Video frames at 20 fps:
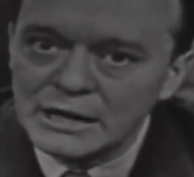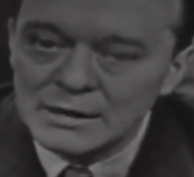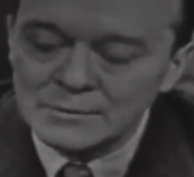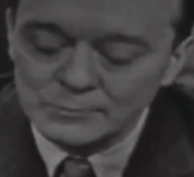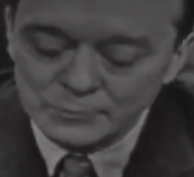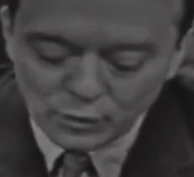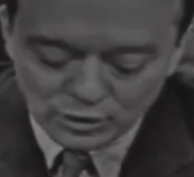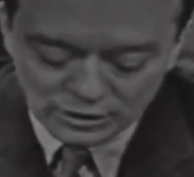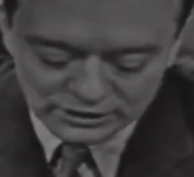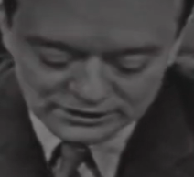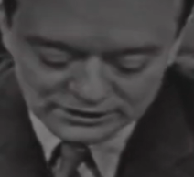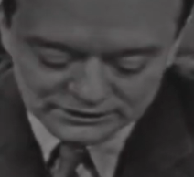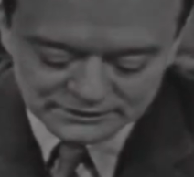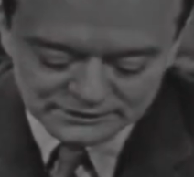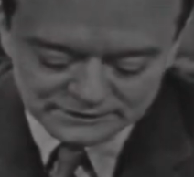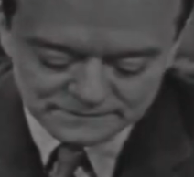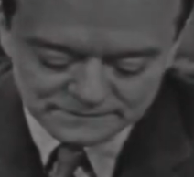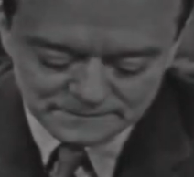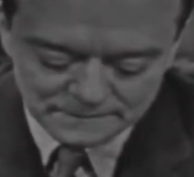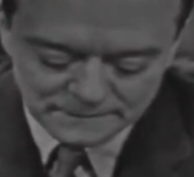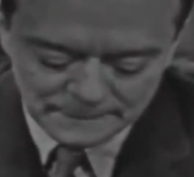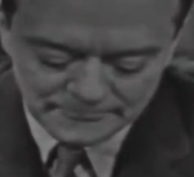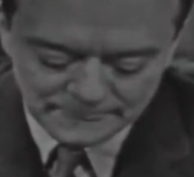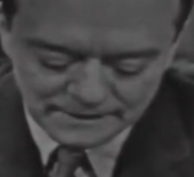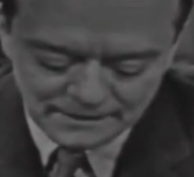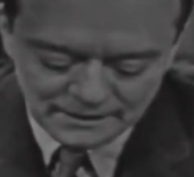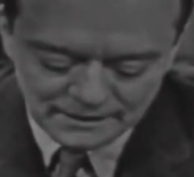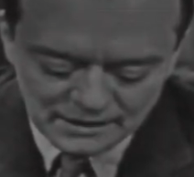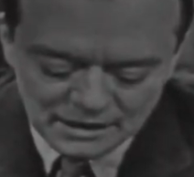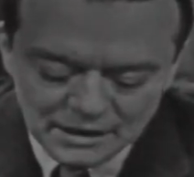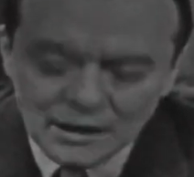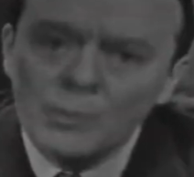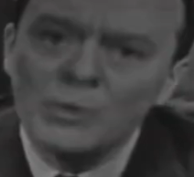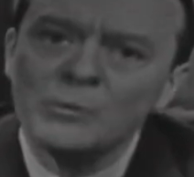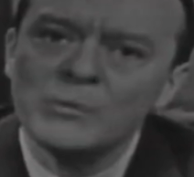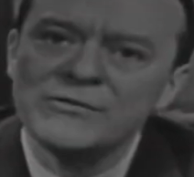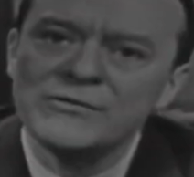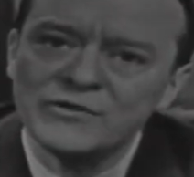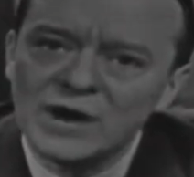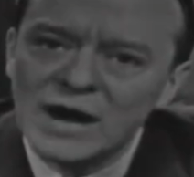important. Now,
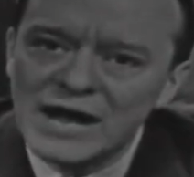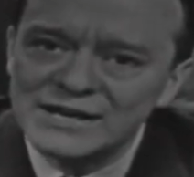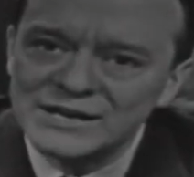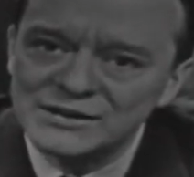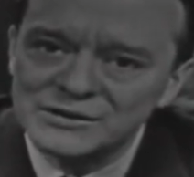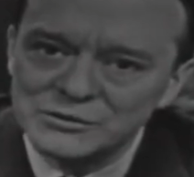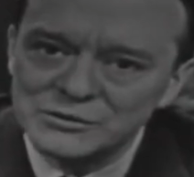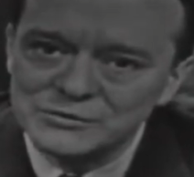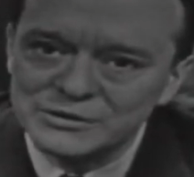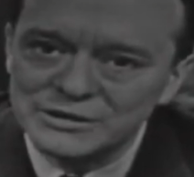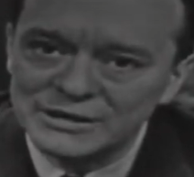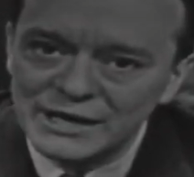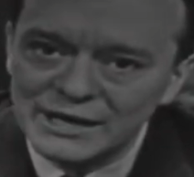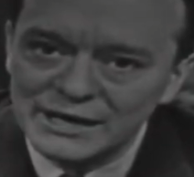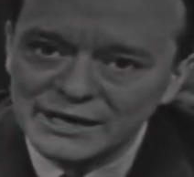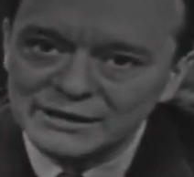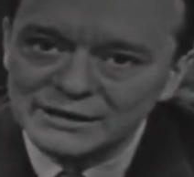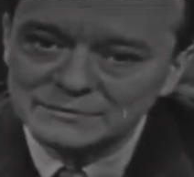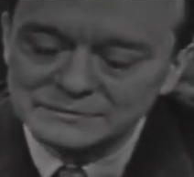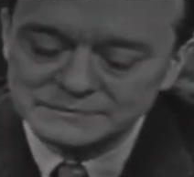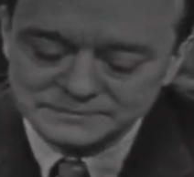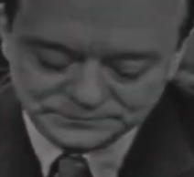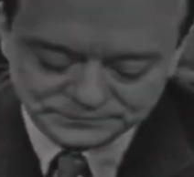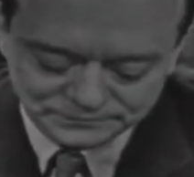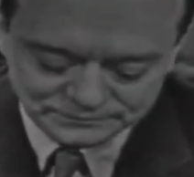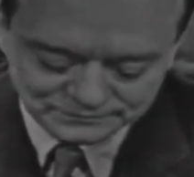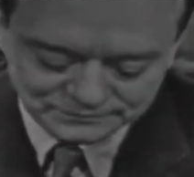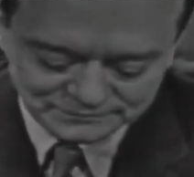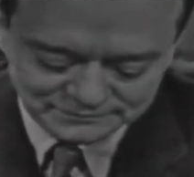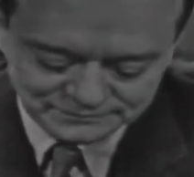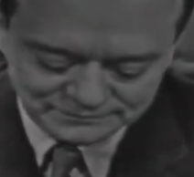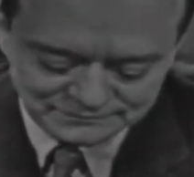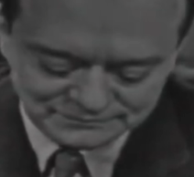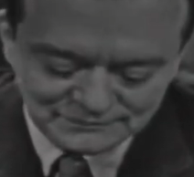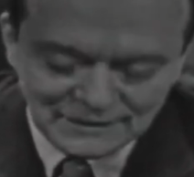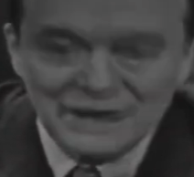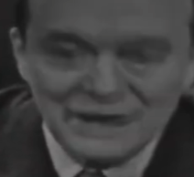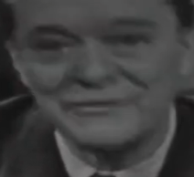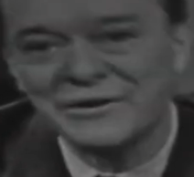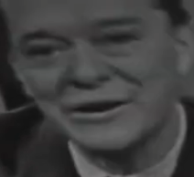what we try to do today,
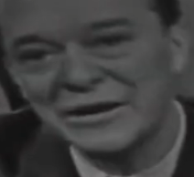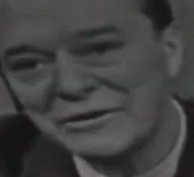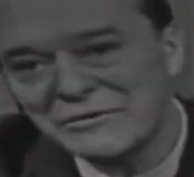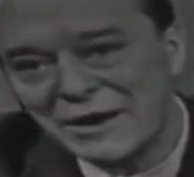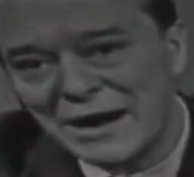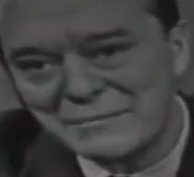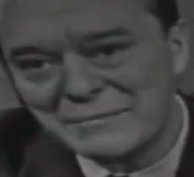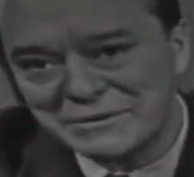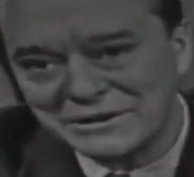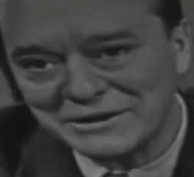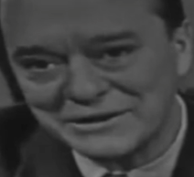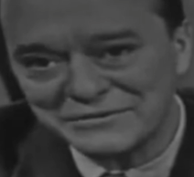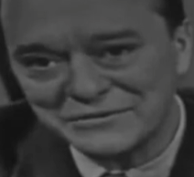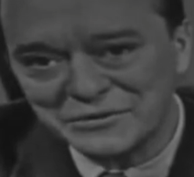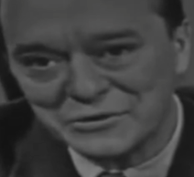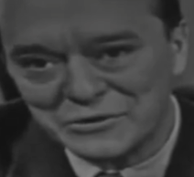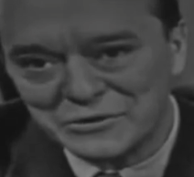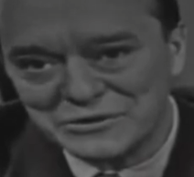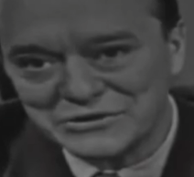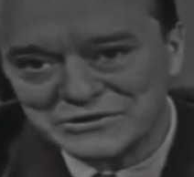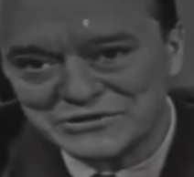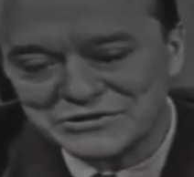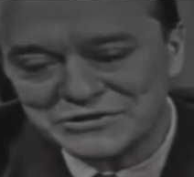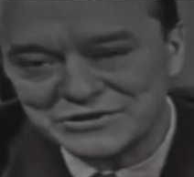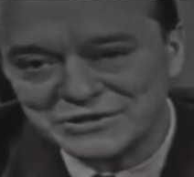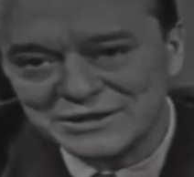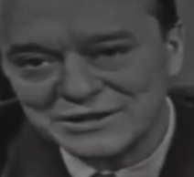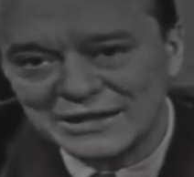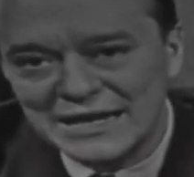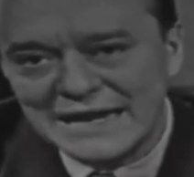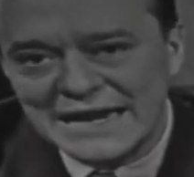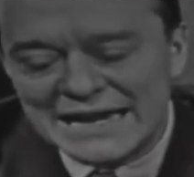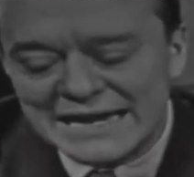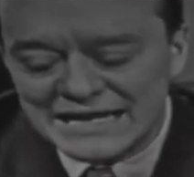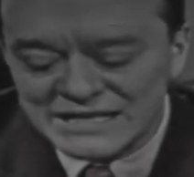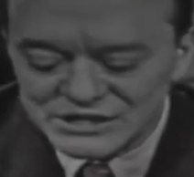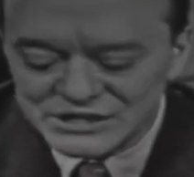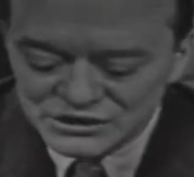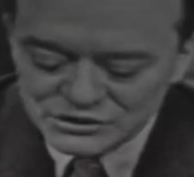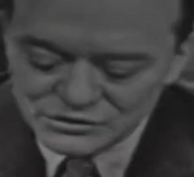and very rapidly, of course,
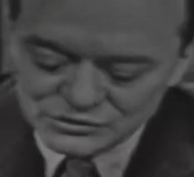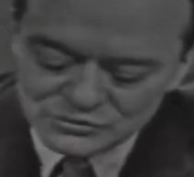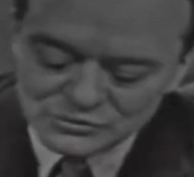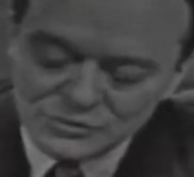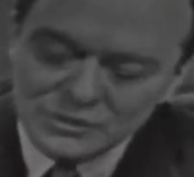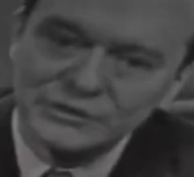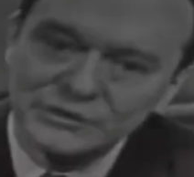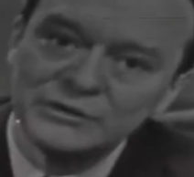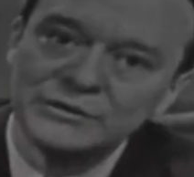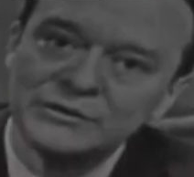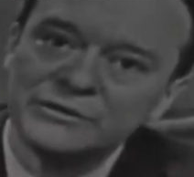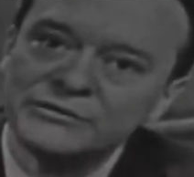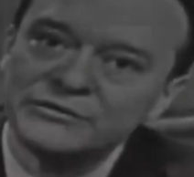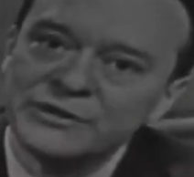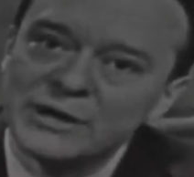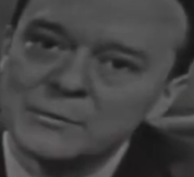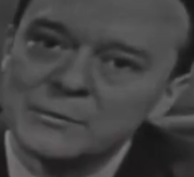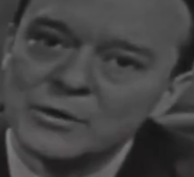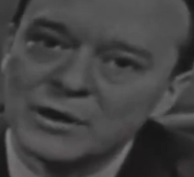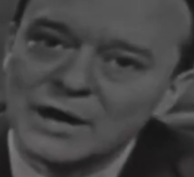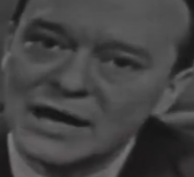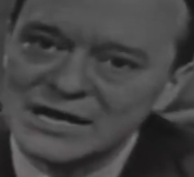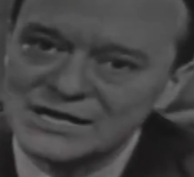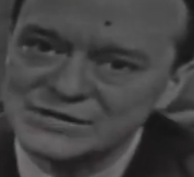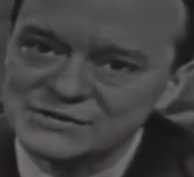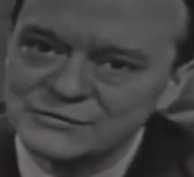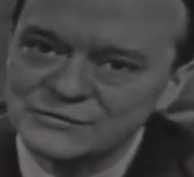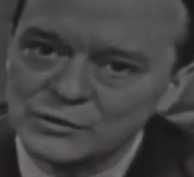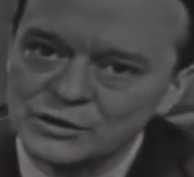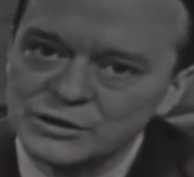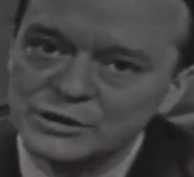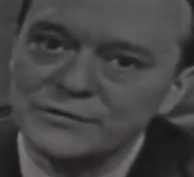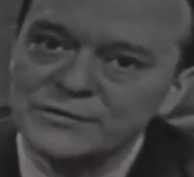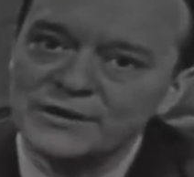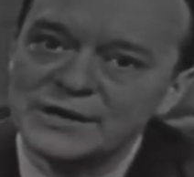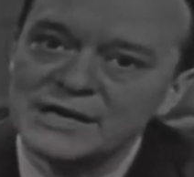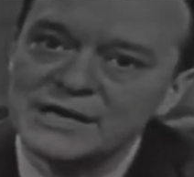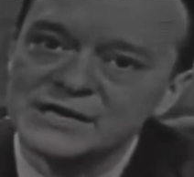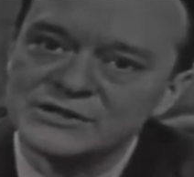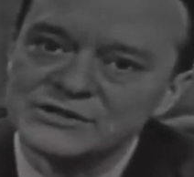is to summarize for you
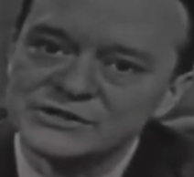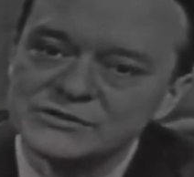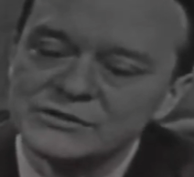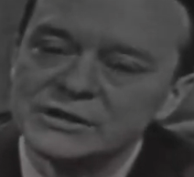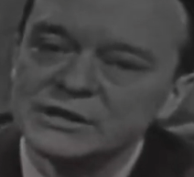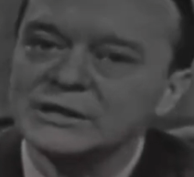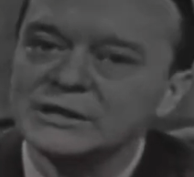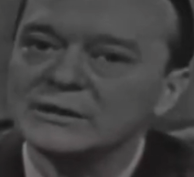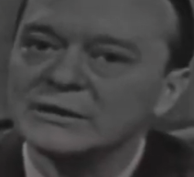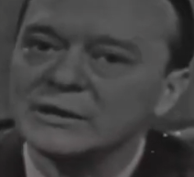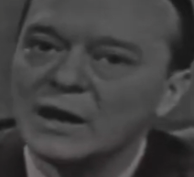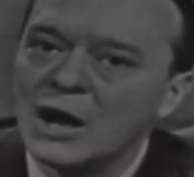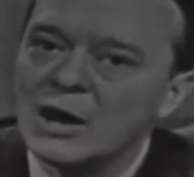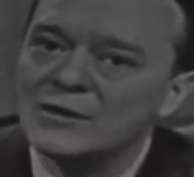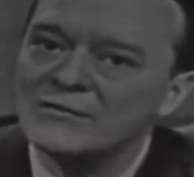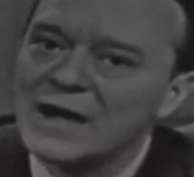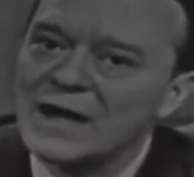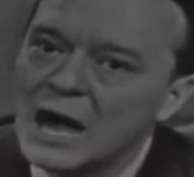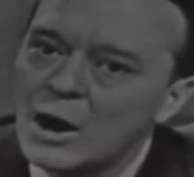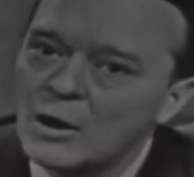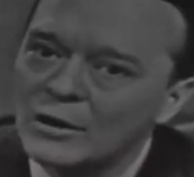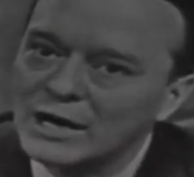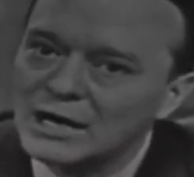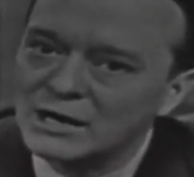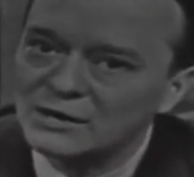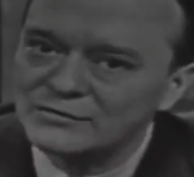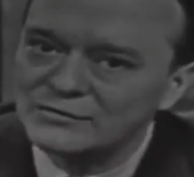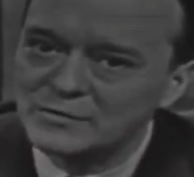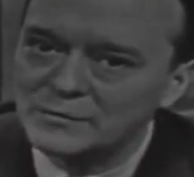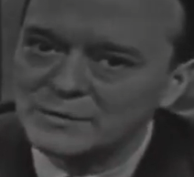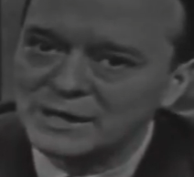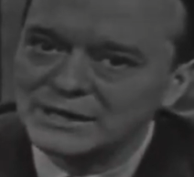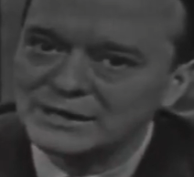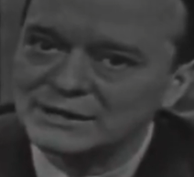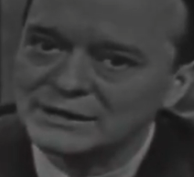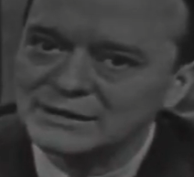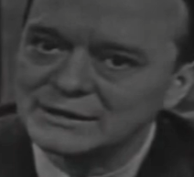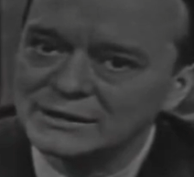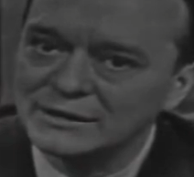the history of our alphabet,